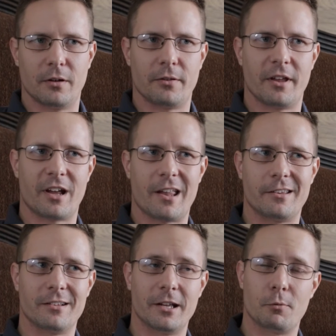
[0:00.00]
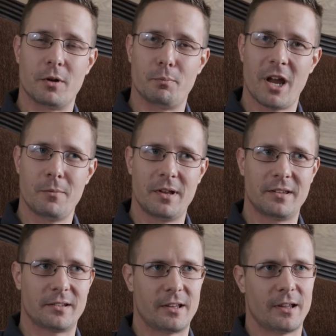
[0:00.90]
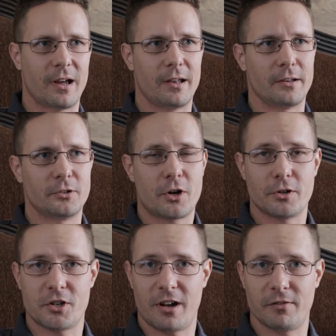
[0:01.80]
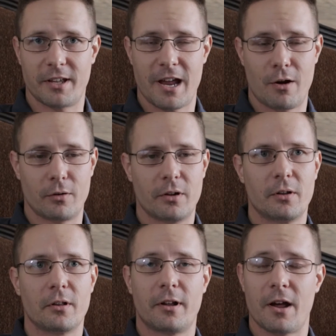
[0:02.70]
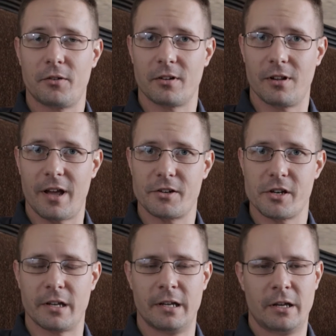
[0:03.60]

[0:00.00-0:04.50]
They got a delinquent payments, they got a charged off accounts in collection,